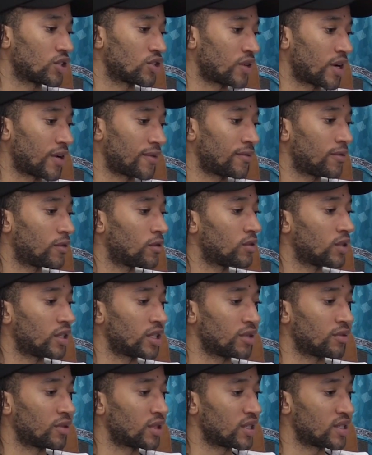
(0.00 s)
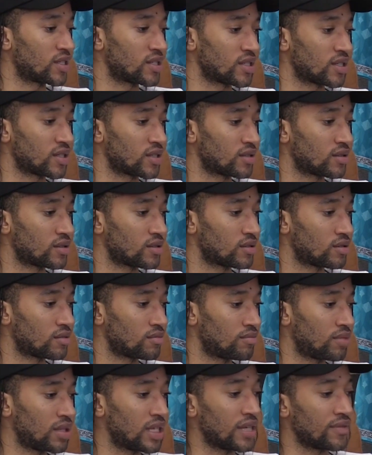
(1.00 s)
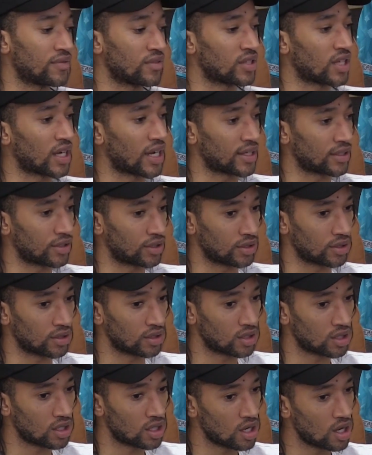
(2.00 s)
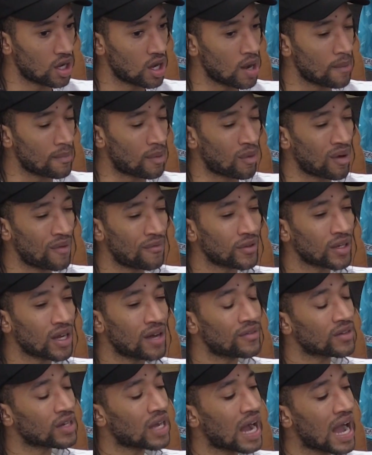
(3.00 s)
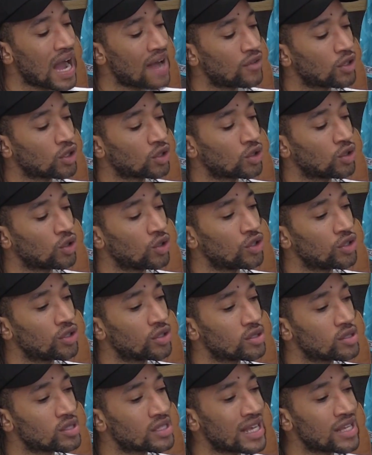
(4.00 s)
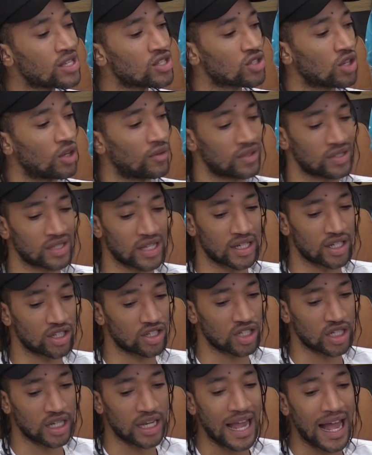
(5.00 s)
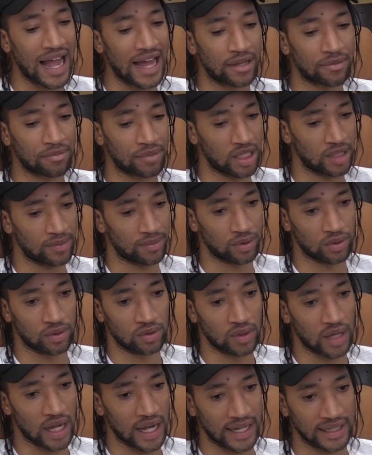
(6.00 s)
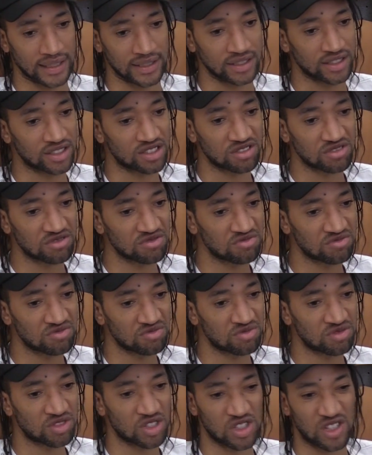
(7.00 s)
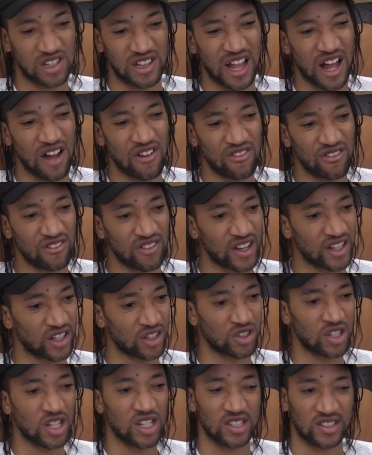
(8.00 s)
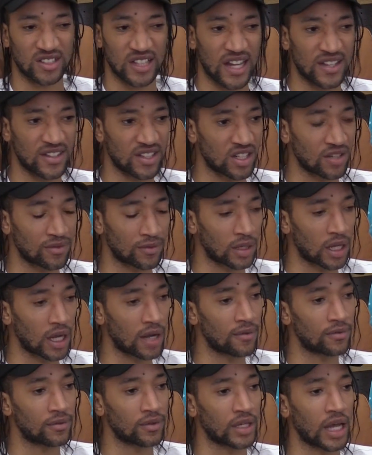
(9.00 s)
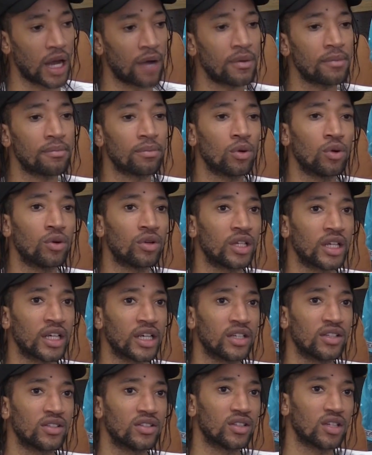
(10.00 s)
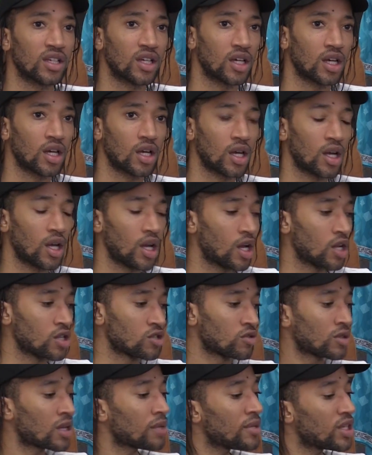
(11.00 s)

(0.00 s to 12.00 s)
to try and fool anyone into believing that I do. But one thing I think I have a good sense of is energy and people and just love and a good understanding of love and how important it is. So when I